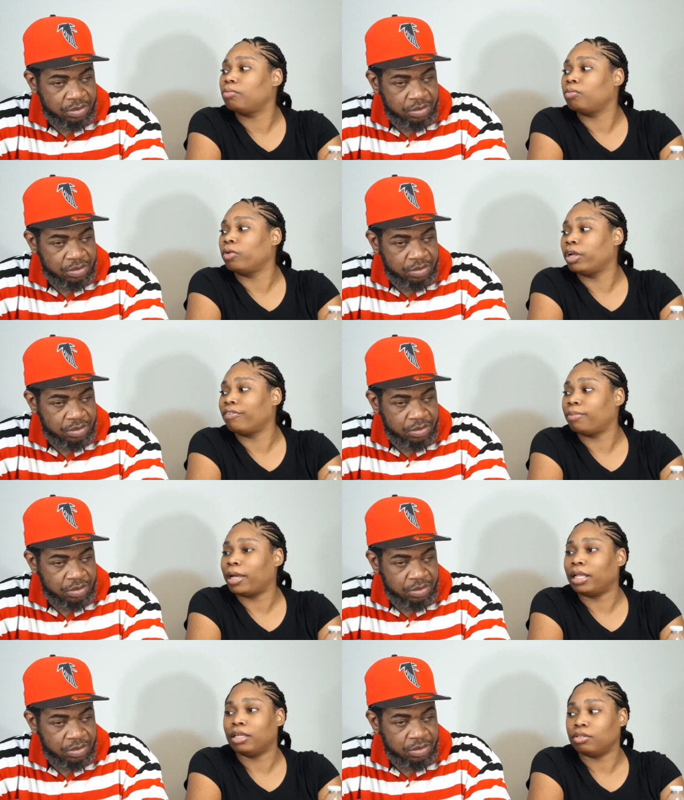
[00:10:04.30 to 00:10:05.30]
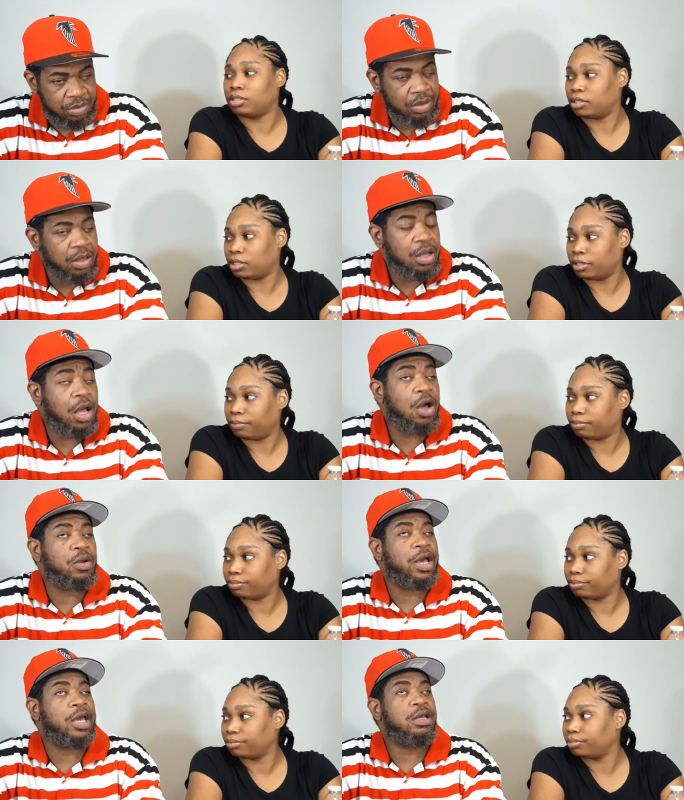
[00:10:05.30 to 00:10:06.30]
Speaker 1: where everybody else is at.
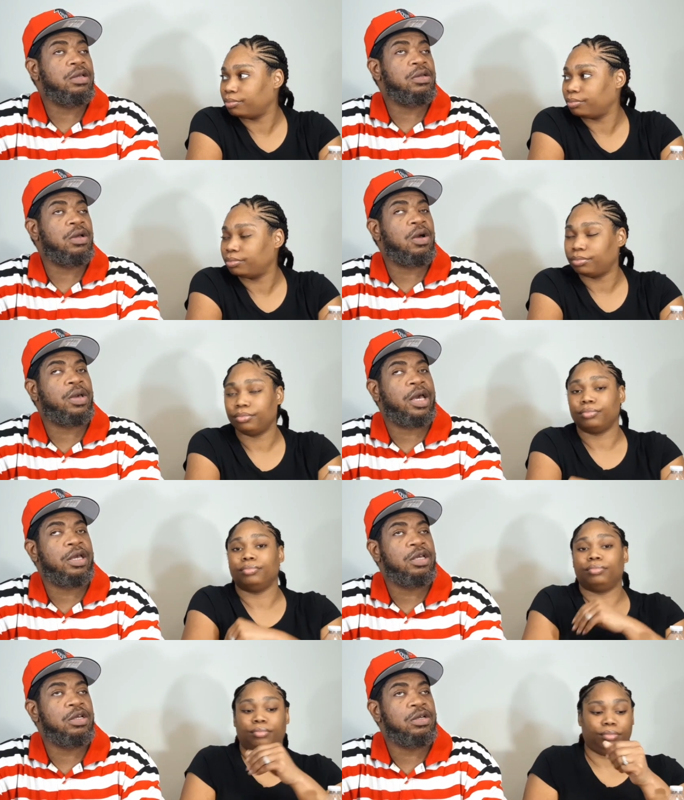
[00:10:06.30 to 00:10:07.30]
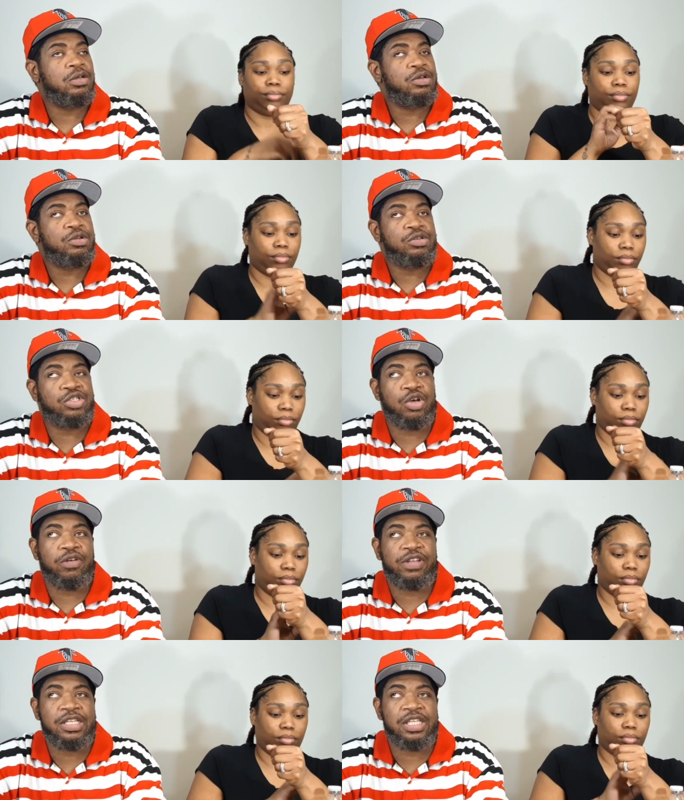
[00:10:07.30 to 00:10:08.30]
Okay, okay.
Speaker 2: So
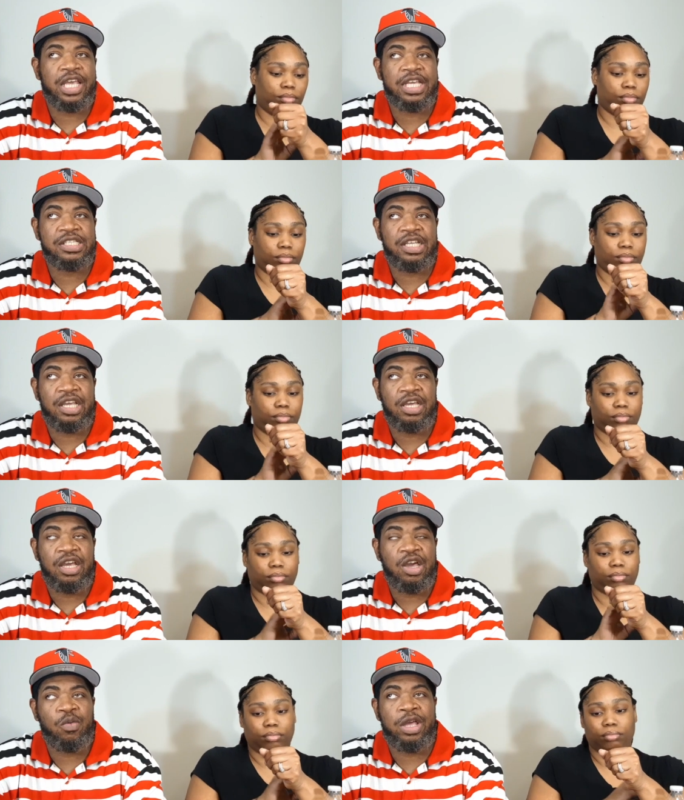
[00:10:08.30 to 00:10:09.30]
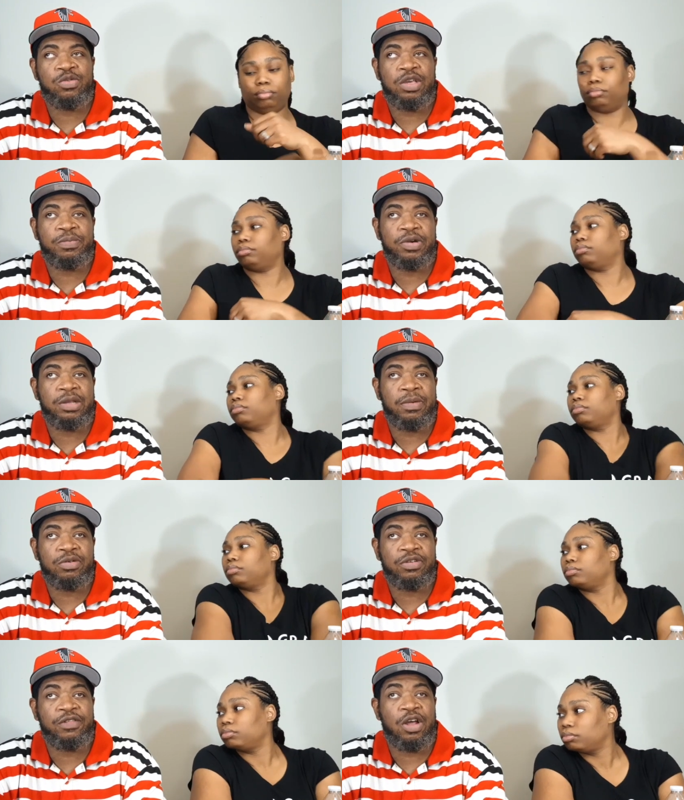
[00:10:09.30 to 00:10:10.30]
if that's the case, then why you ain't put him
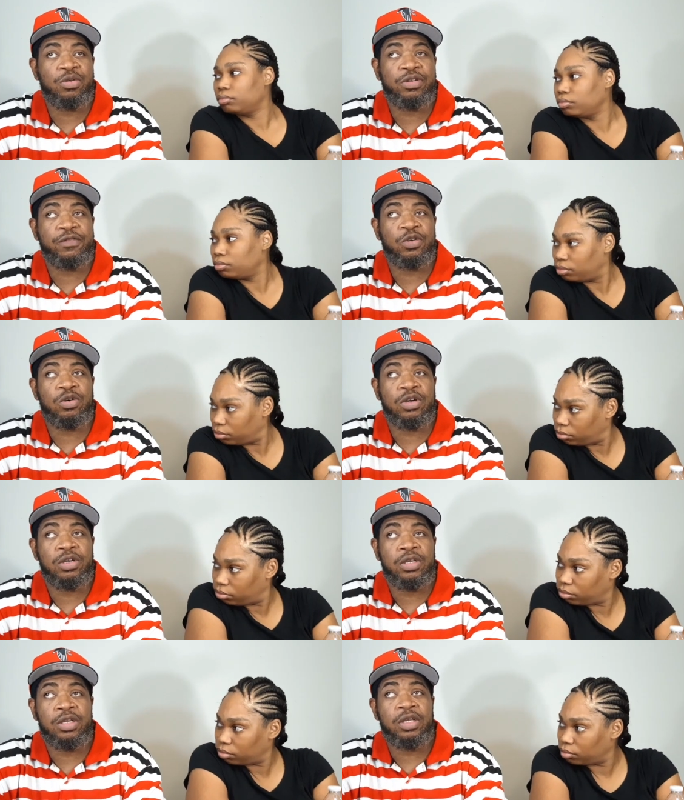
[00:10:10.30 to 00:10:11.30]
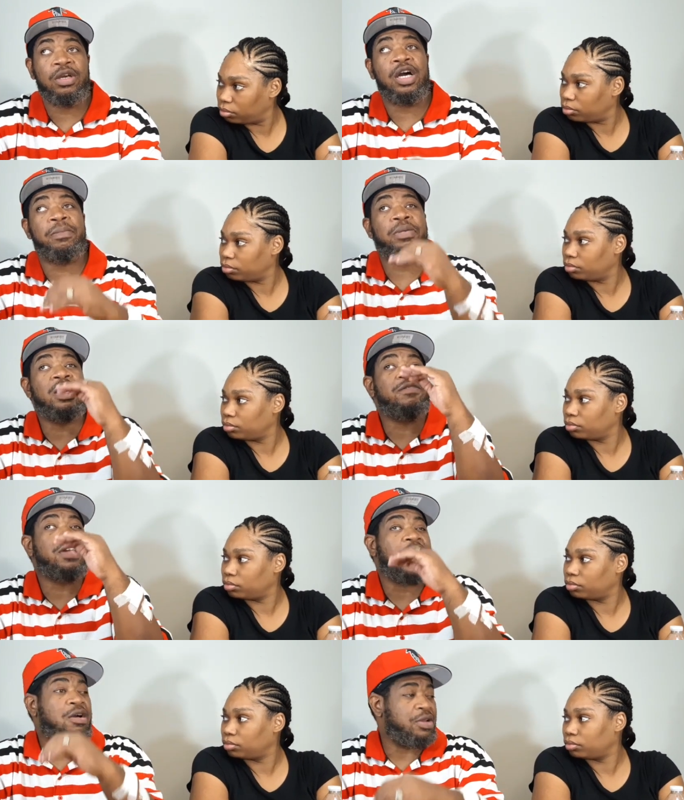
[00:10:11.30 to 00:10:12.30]
on the floor above
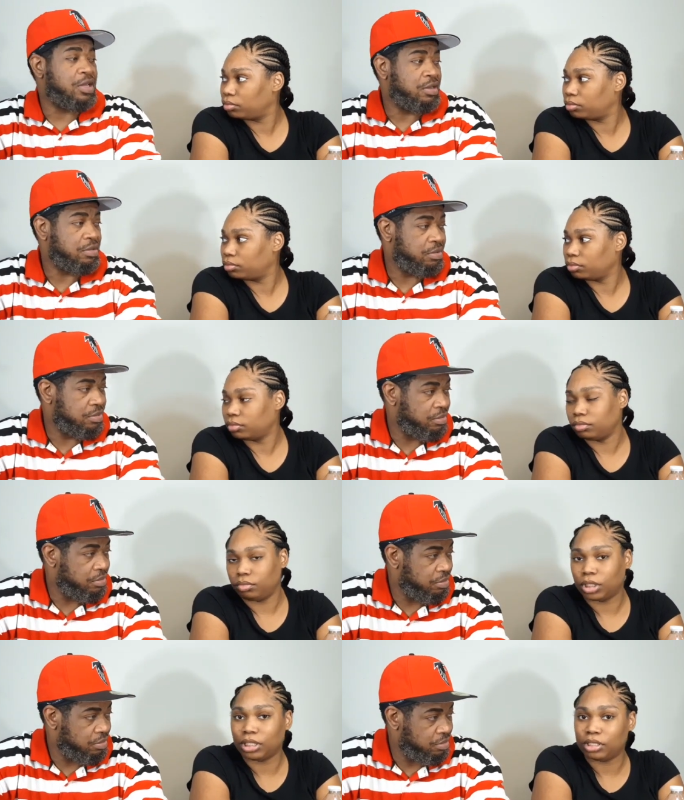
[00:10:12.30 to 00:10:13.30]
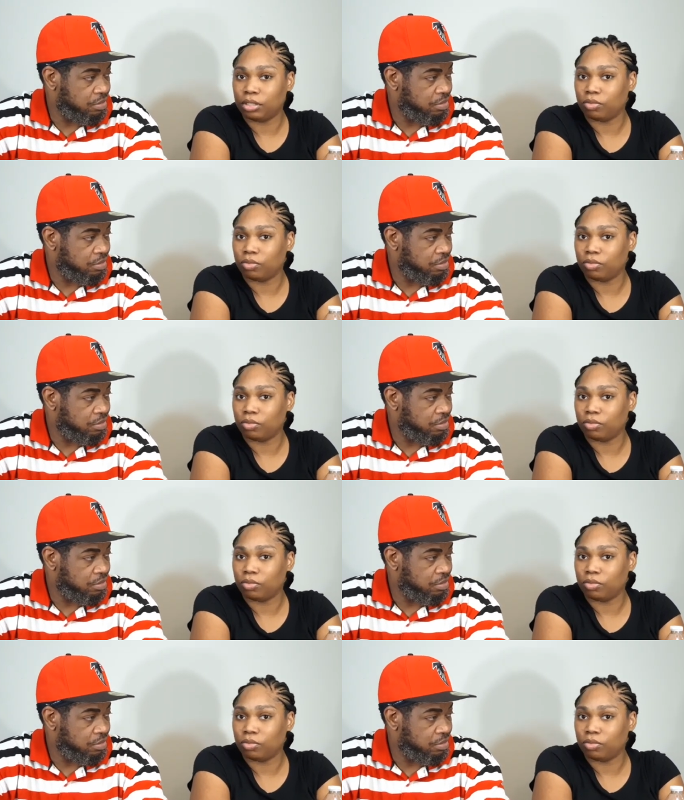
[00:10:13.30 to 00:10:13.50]
y'all then?
Speaker 1: Because he